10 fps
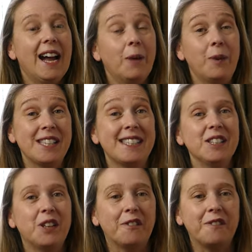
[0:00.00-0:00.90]
We're
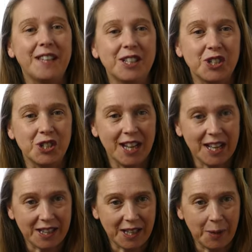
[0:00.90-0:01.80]
still not finished
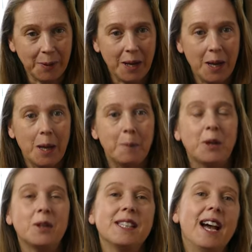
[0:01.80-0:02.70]
yet though,
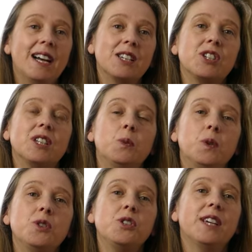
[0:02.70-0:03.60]
because actually
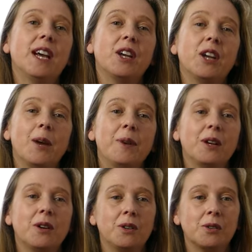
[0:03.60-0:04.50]
once you get
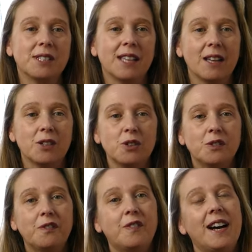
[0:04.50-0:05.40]
going on your scales, you'll
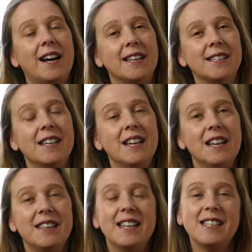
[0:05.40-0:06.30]
find
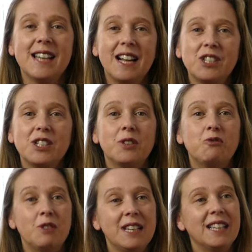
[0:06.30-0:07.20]
that it's actually a
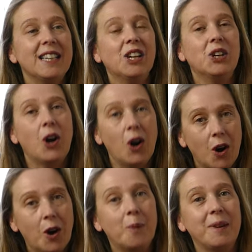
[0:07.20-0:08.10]
really
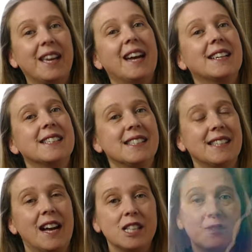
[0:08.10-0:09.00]
calming
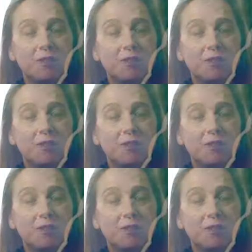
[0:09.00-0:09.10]
exercise